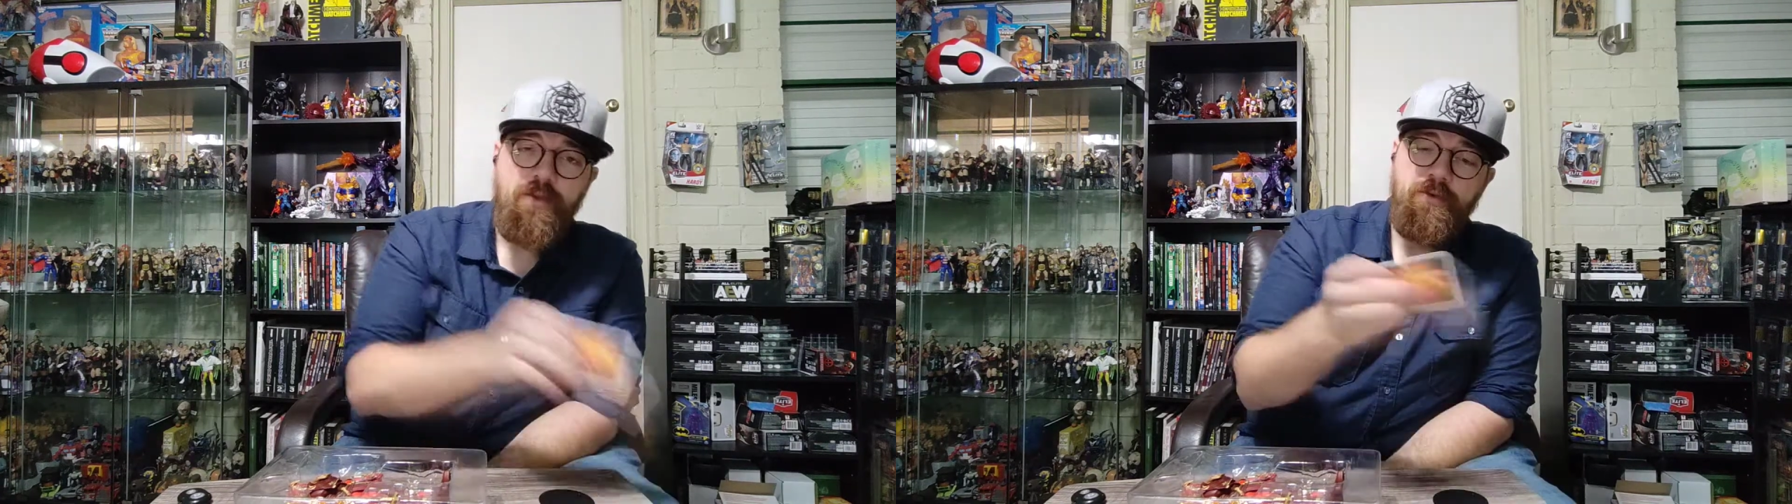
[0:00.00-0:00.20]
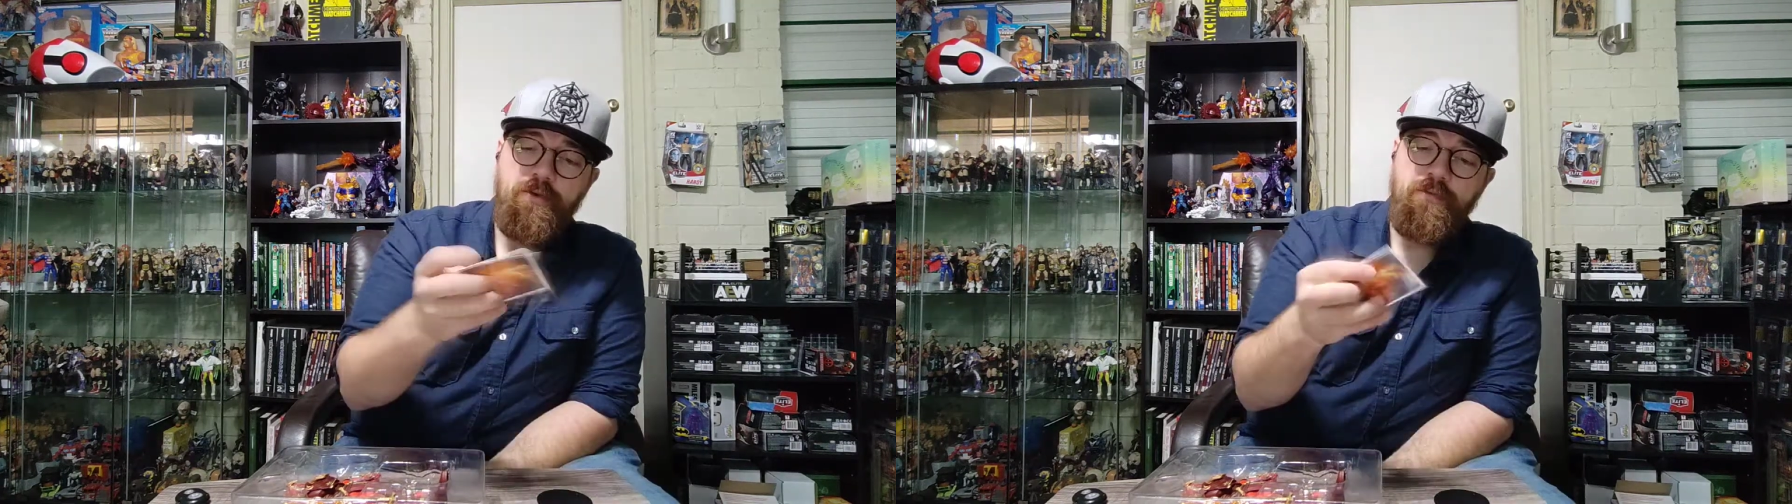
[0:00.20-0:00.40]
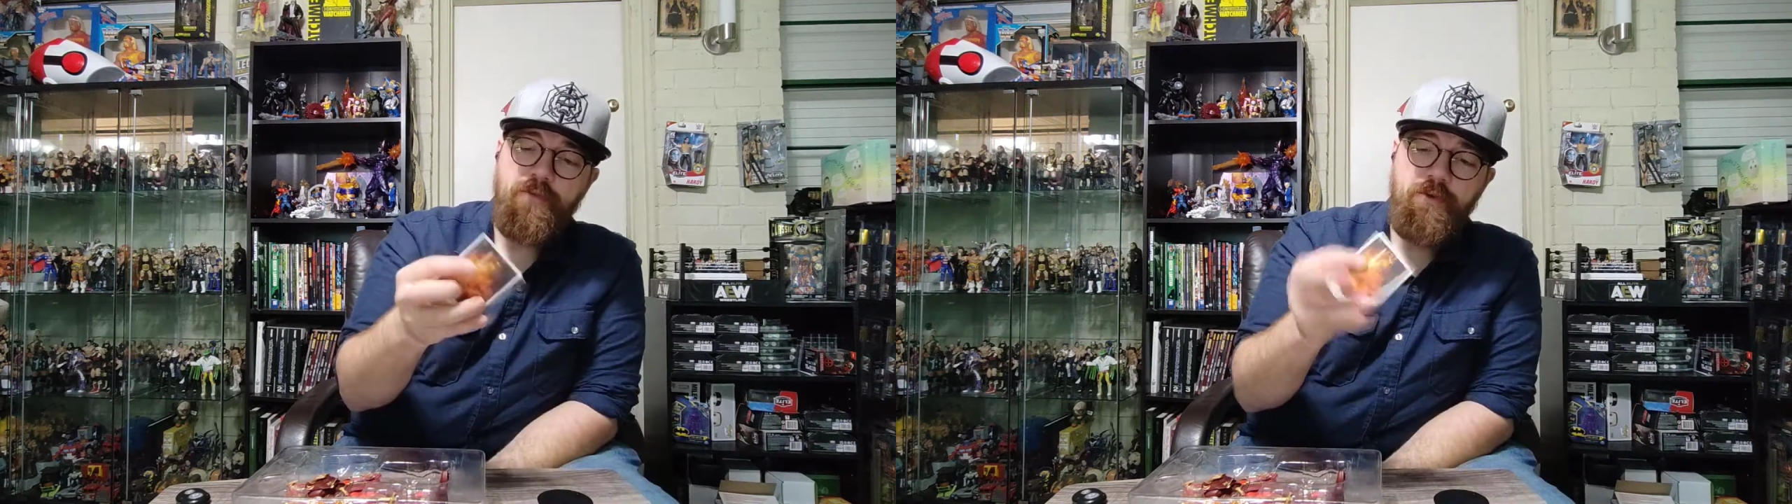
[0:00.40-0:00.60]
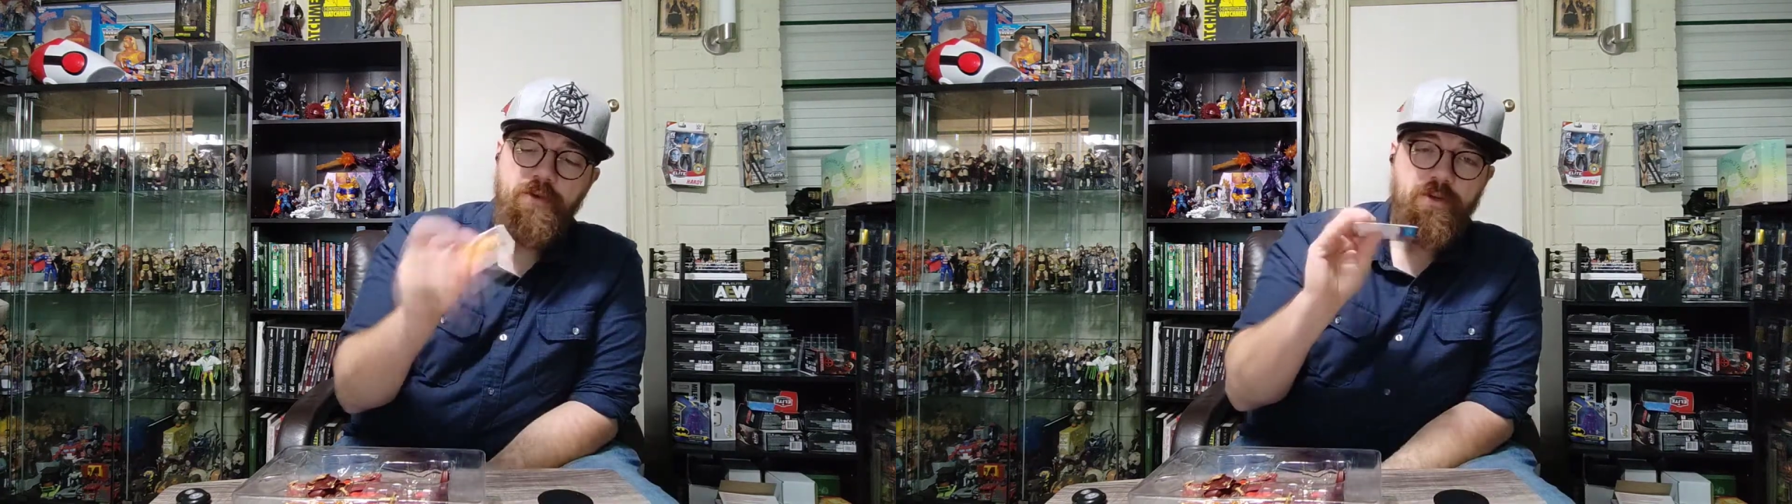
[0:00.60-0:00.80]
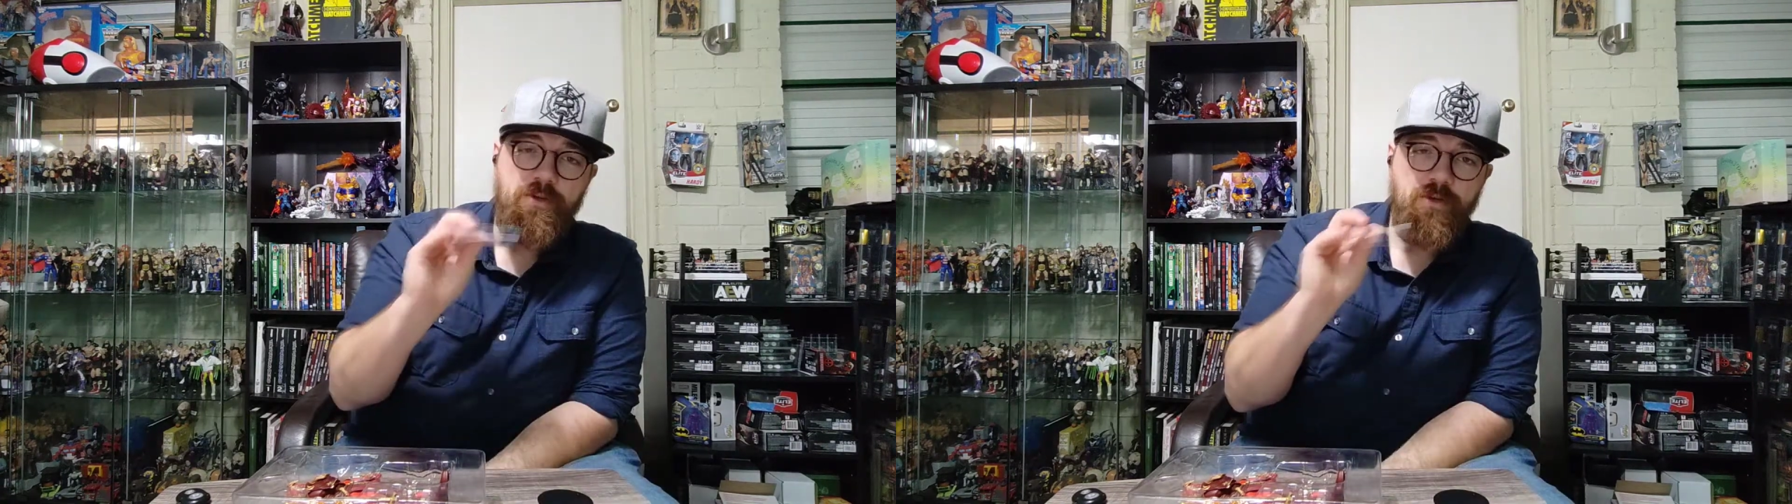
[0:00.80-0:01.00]
They're a
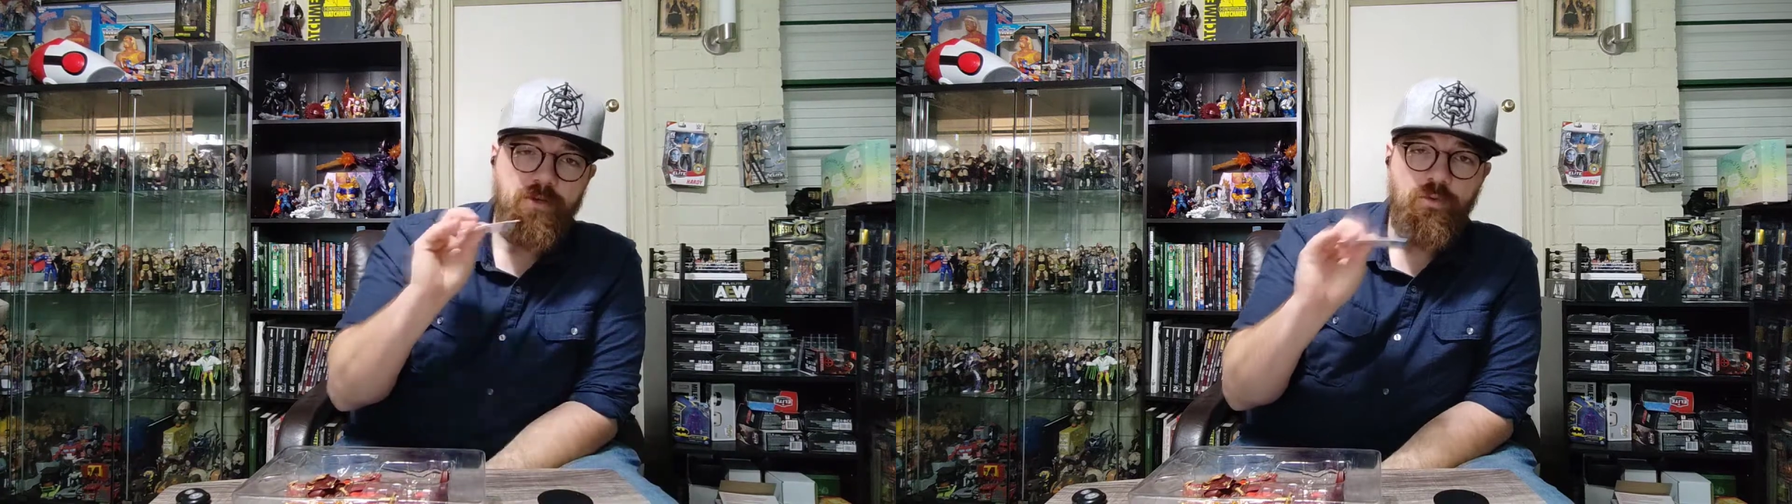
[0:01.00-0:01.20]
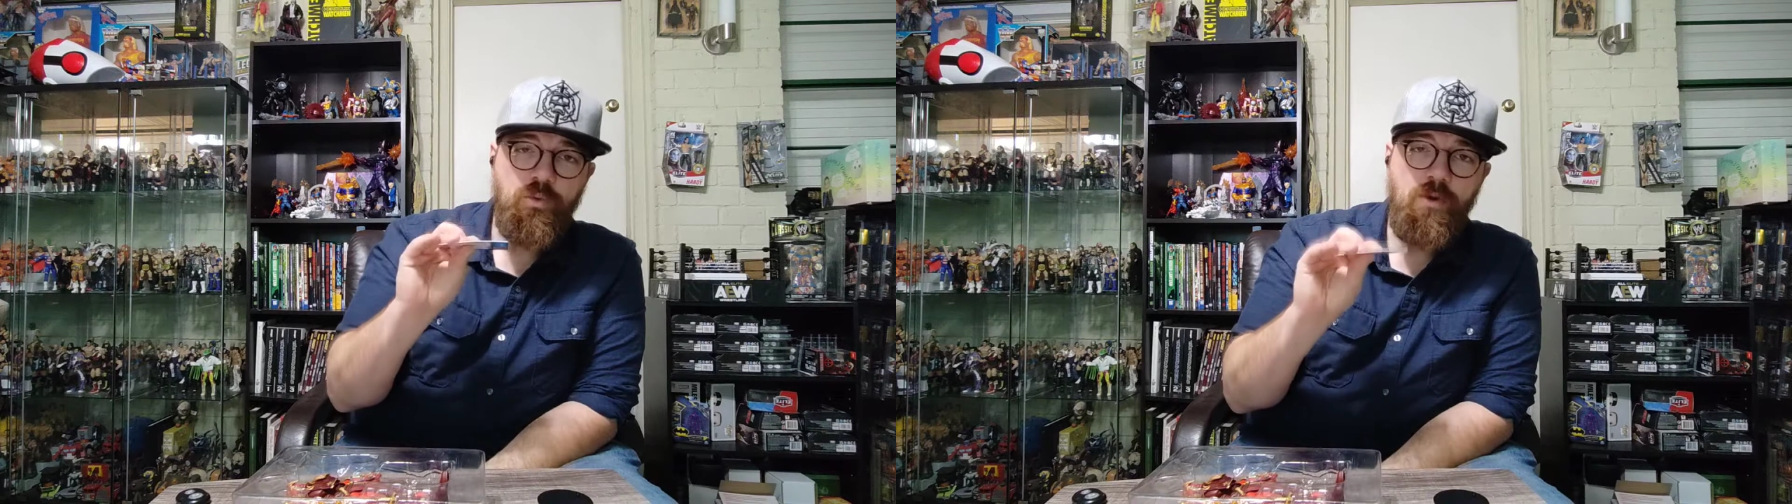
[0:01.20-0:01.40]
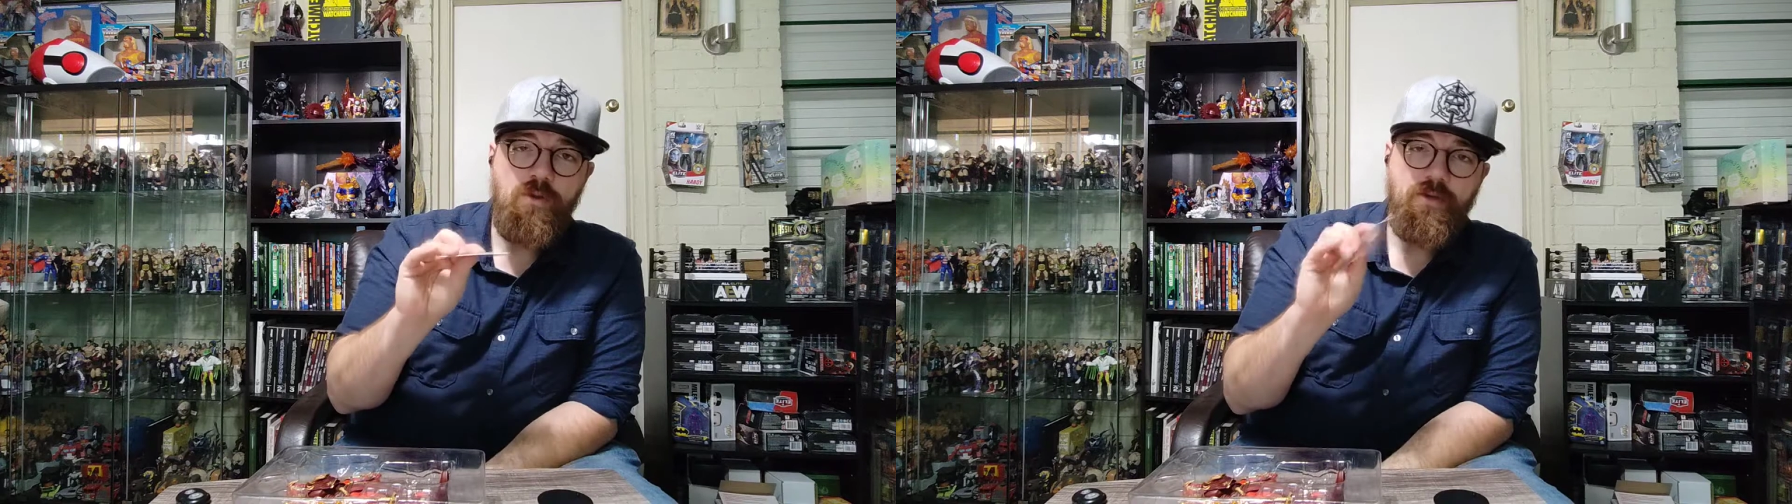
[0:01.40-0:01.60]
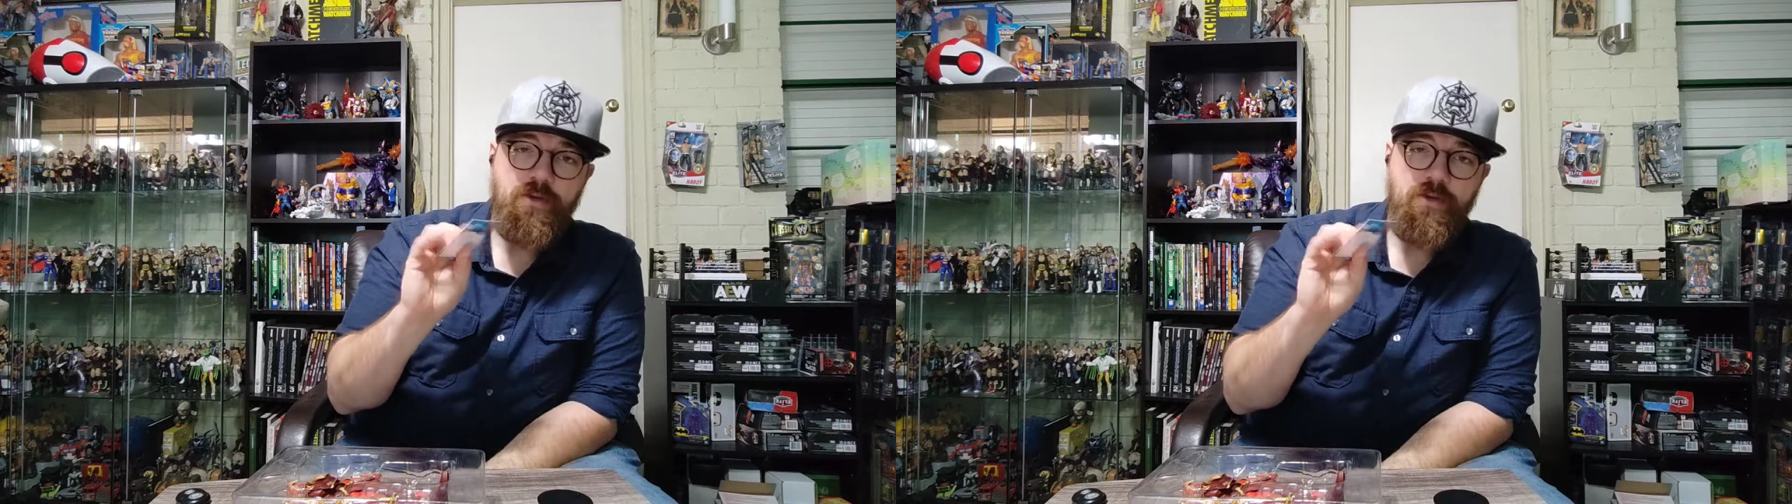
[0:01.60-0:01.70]
very good quality